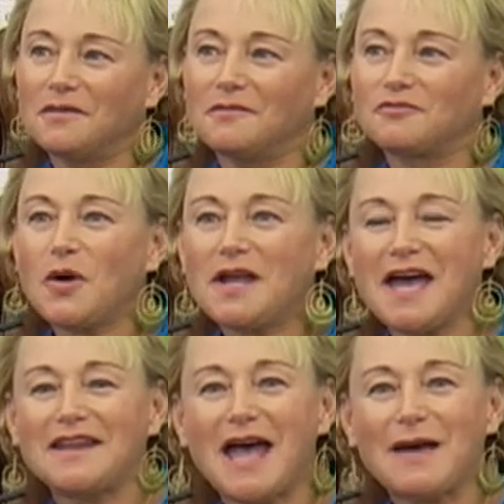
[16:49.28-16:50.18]
Roy
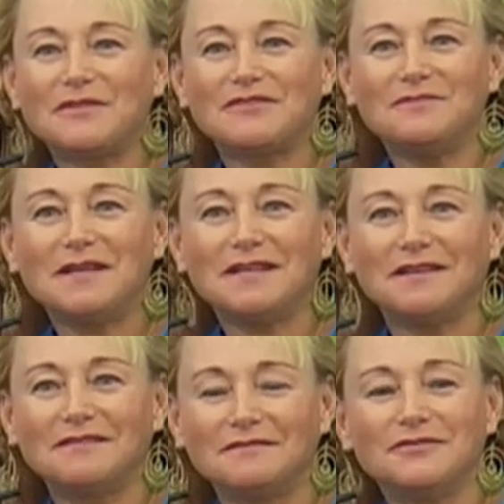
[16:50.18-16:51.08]
had a habit of
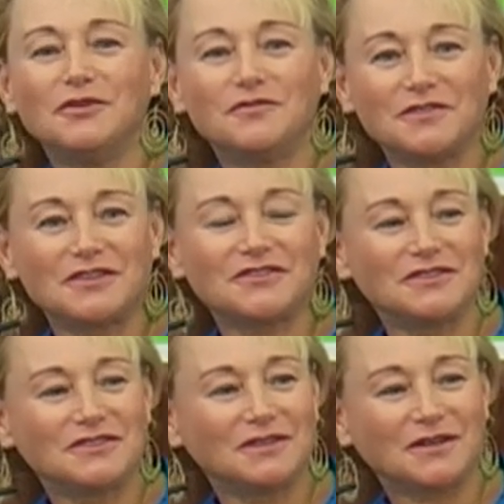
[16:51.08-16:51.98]
meeting new
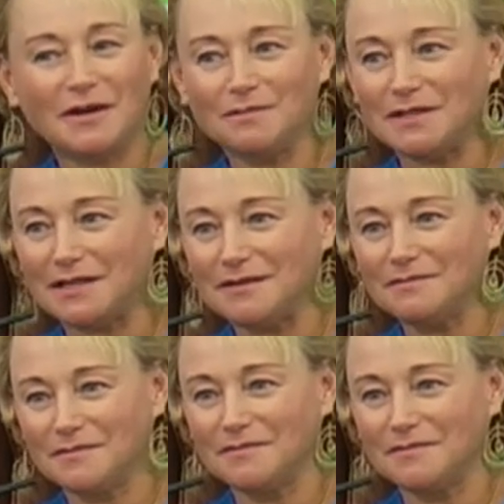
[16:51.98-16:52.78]
physicians in the company.